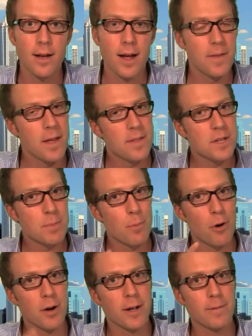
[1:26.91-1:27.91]
And then this
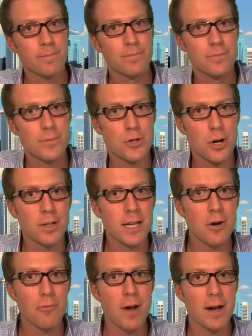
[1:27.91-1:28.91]
morning,
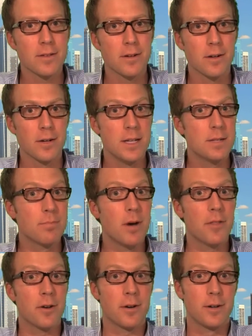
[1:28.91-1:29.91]
Charlena Rector, his
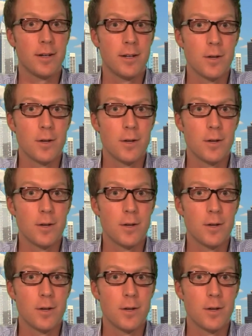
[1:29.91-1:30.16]
mother,